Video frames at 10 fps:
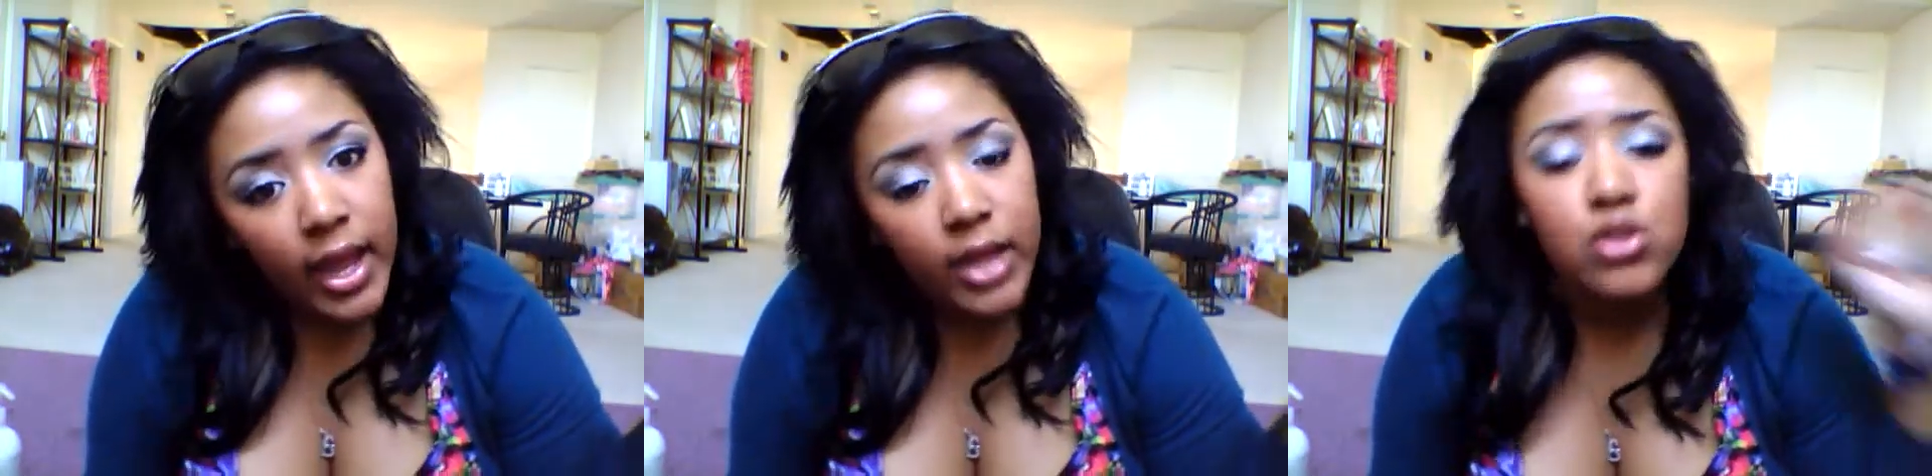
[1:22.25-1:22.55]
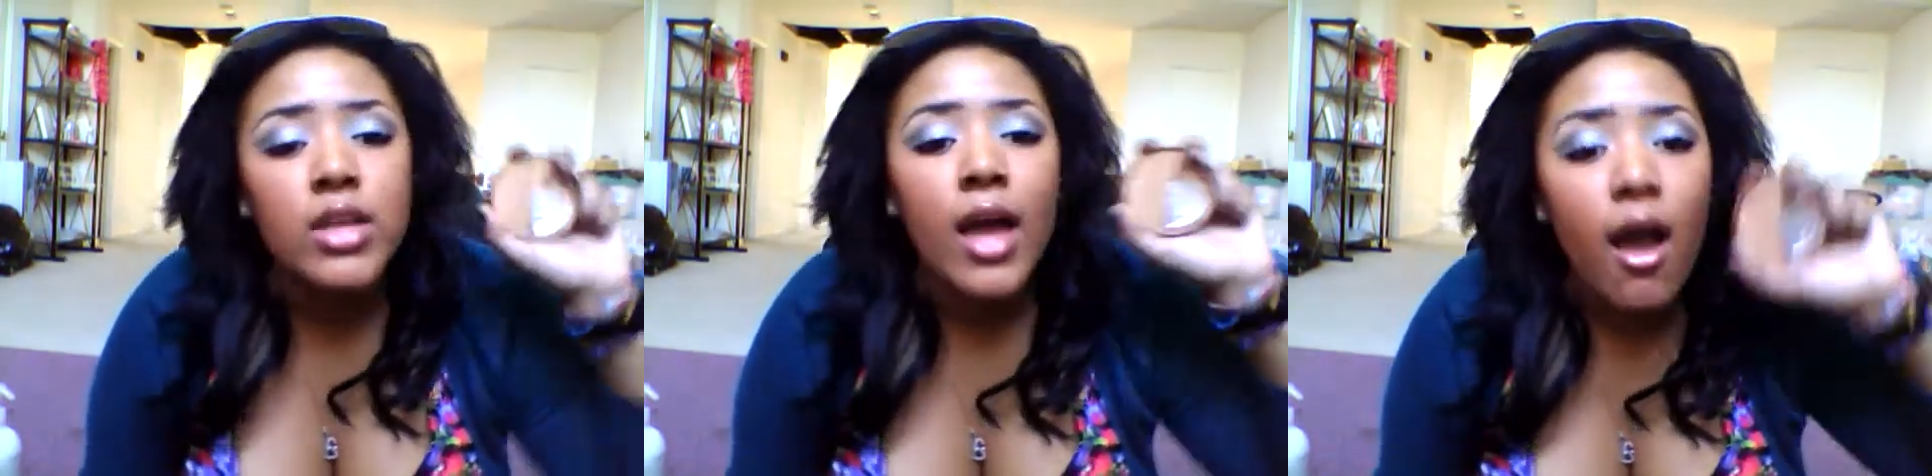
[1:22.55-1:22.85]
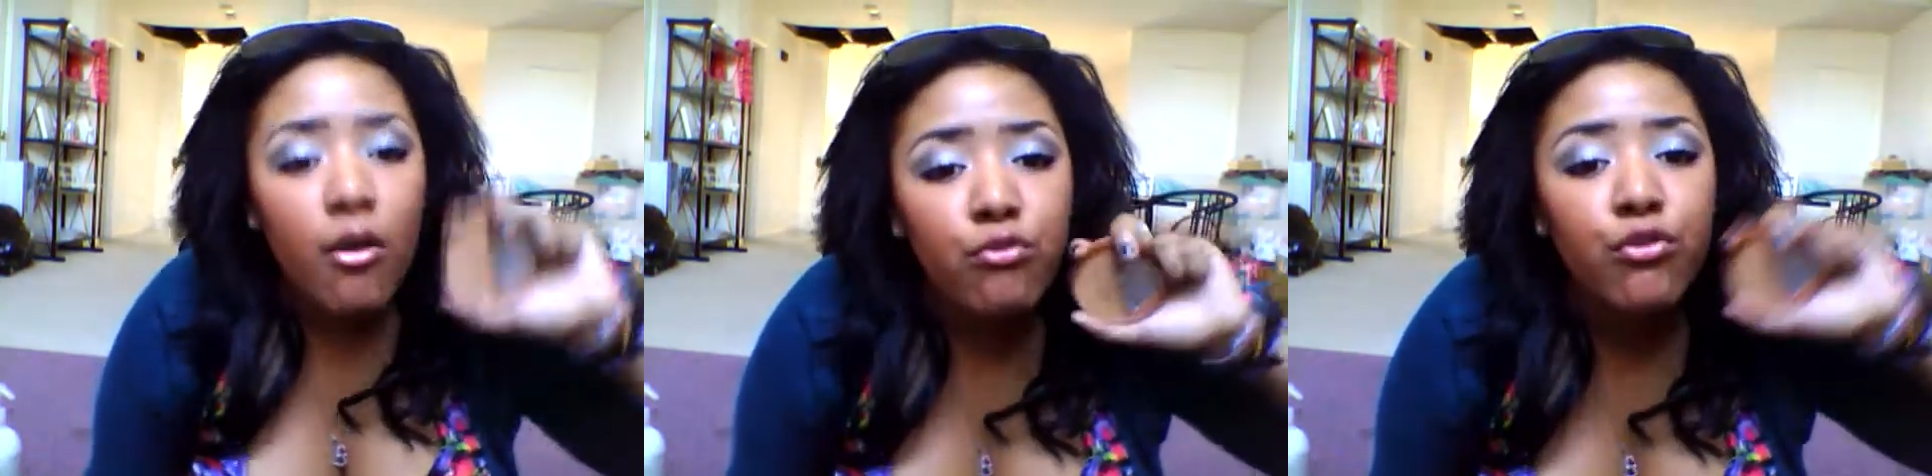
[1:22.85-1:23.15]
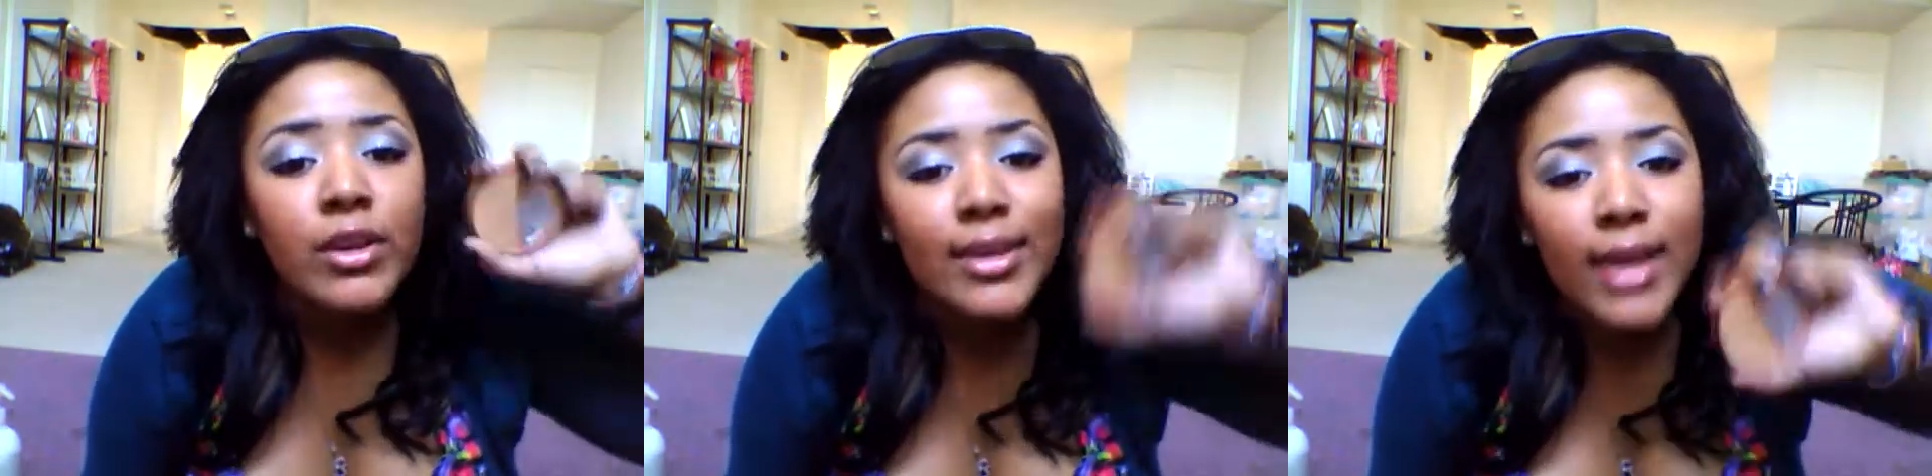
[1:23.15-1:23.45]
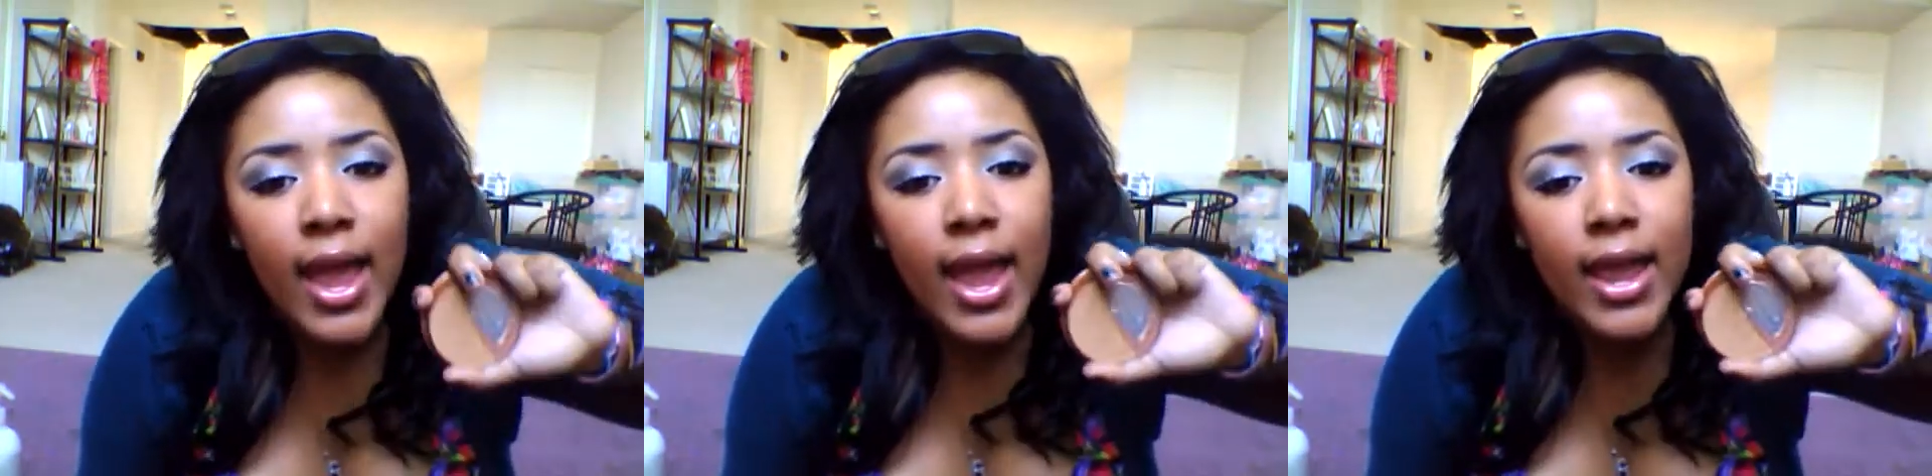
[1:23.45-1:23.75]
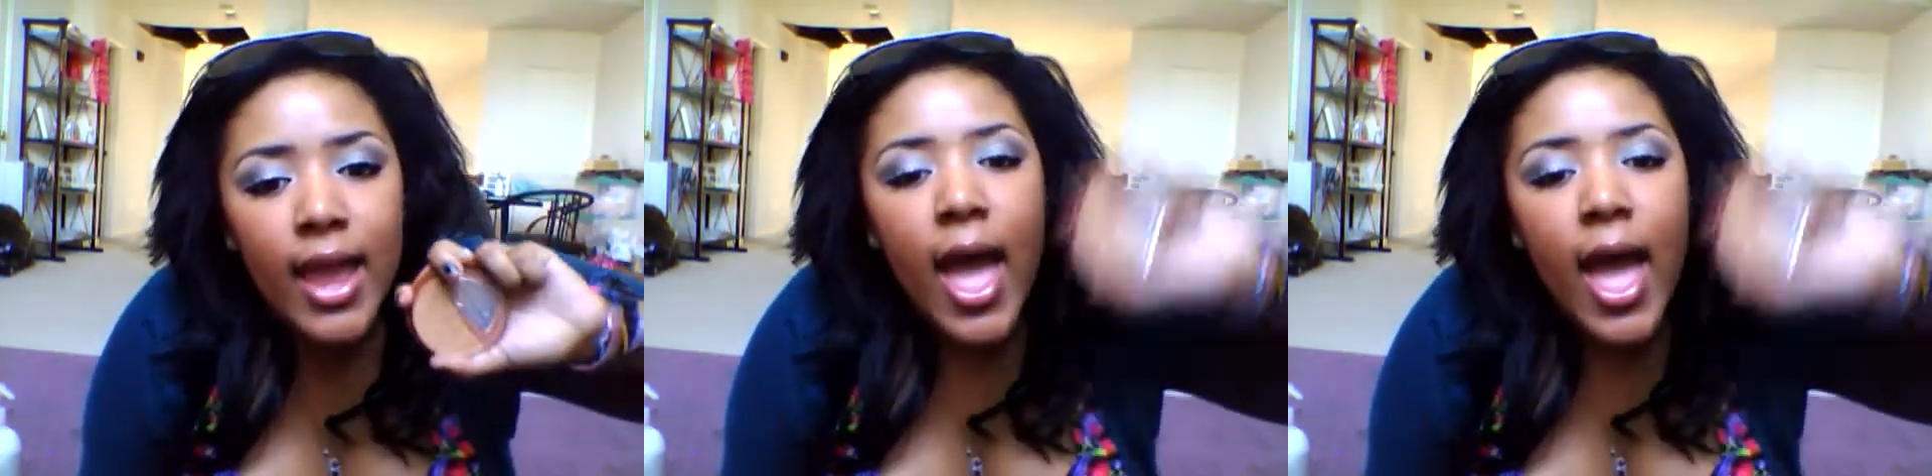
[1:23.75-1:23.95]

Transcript: I use it every day. Every